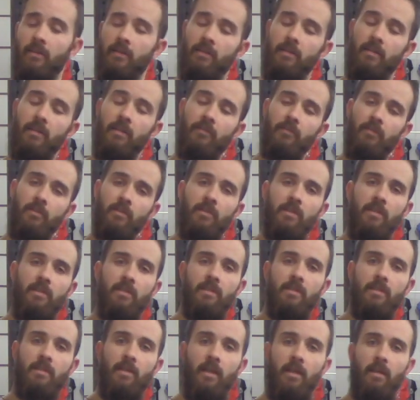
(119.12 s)
the difference
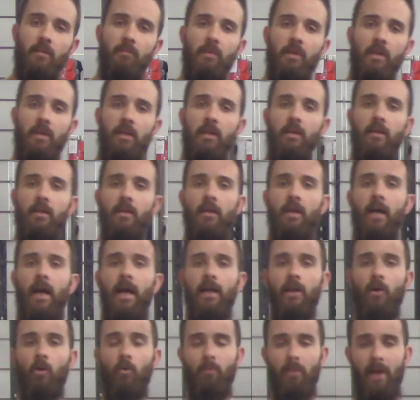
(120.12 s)
is gonna be
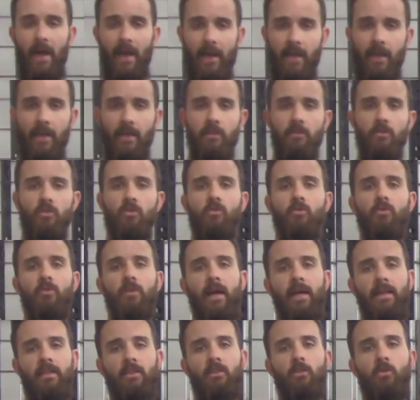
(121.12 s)
I go back into
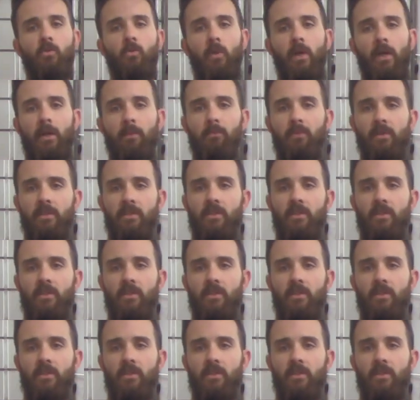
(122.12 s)
that swing